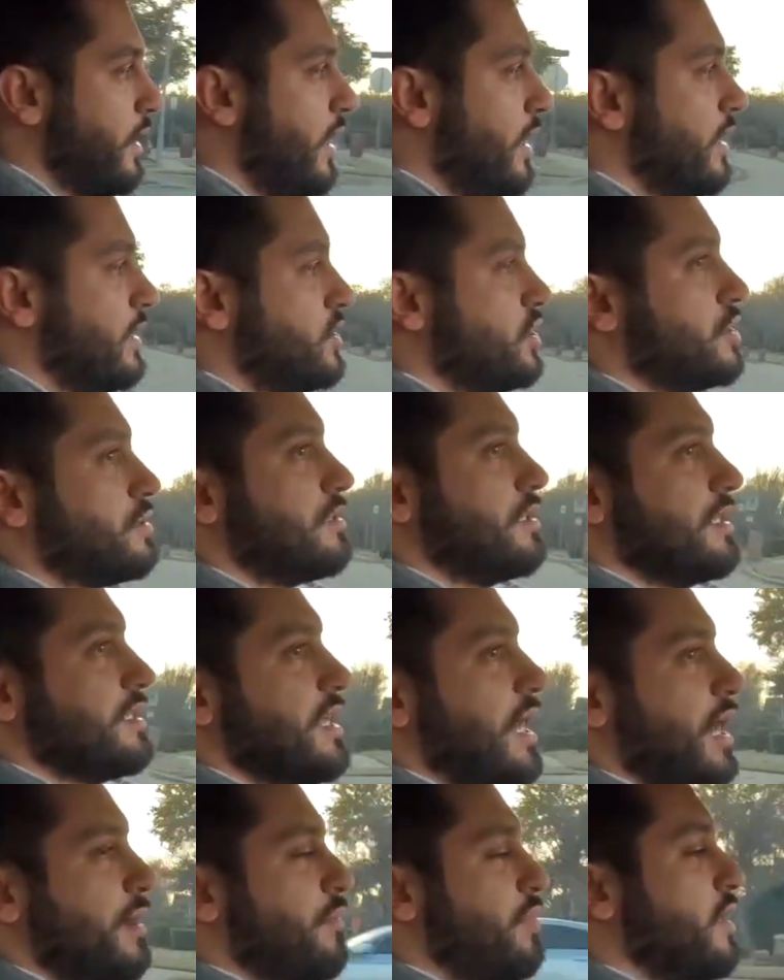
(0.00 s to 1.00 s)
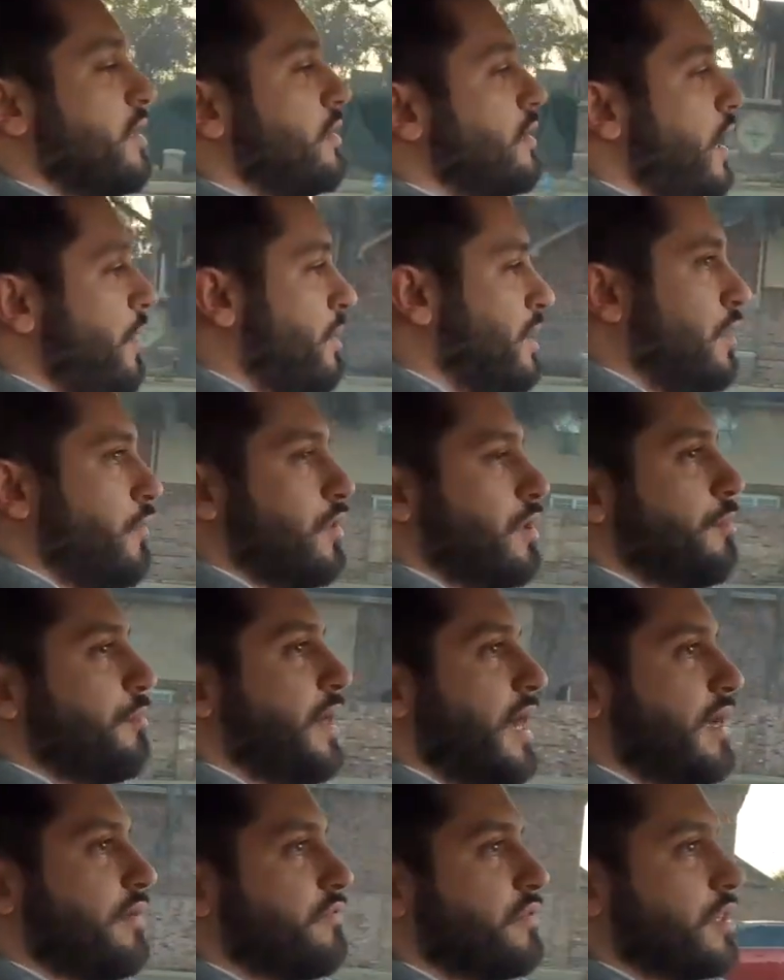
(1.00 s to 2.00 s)
And it's just the time period. I mean, they weren't
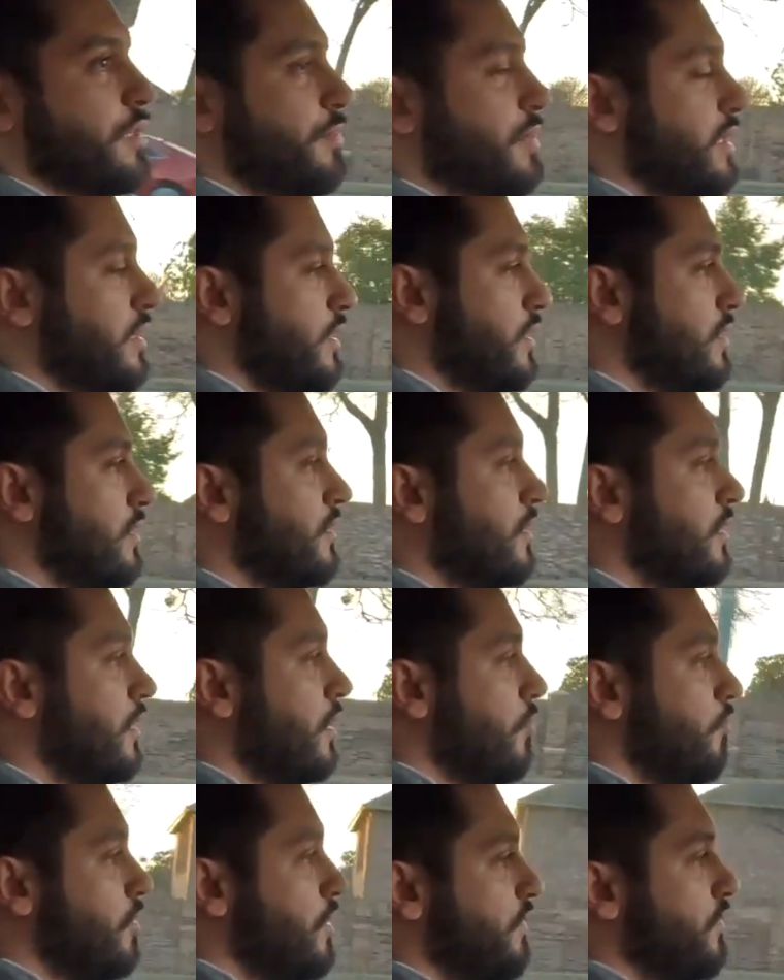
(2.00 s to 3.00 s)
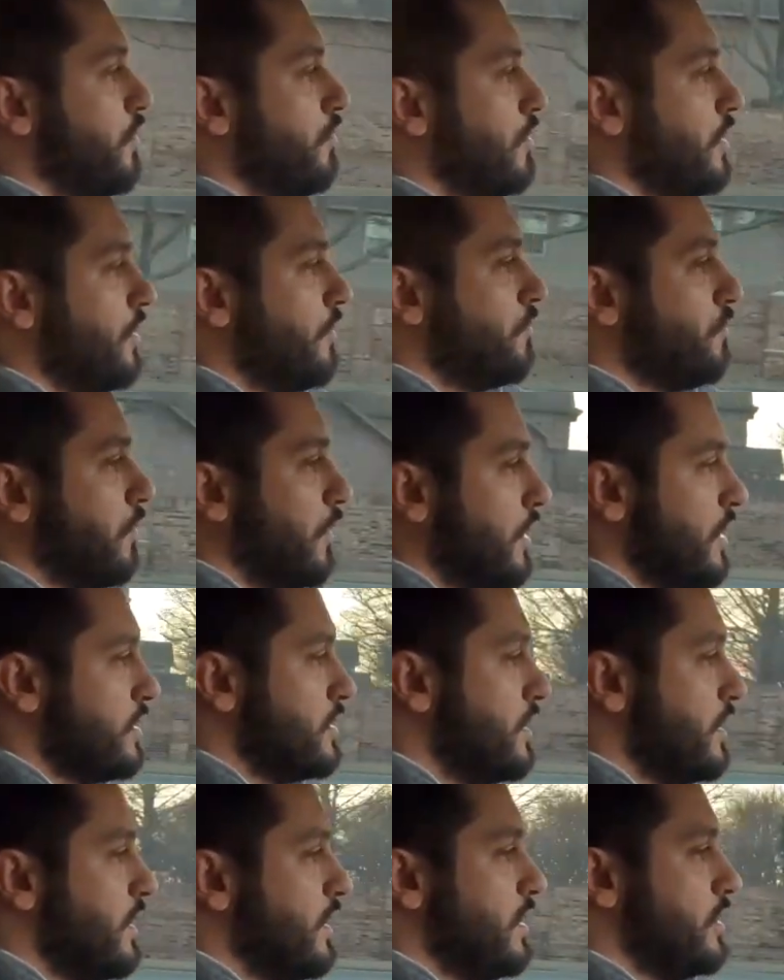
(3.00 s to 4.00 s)
bad for the period, but if you want to run
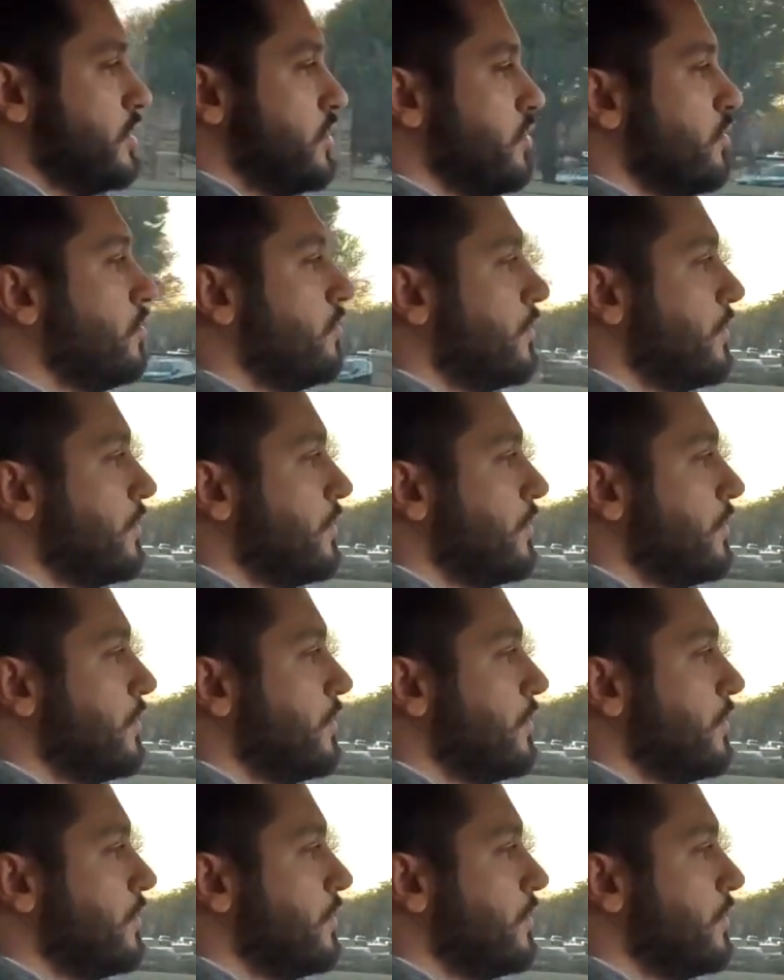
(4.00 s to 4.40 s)
into an issue,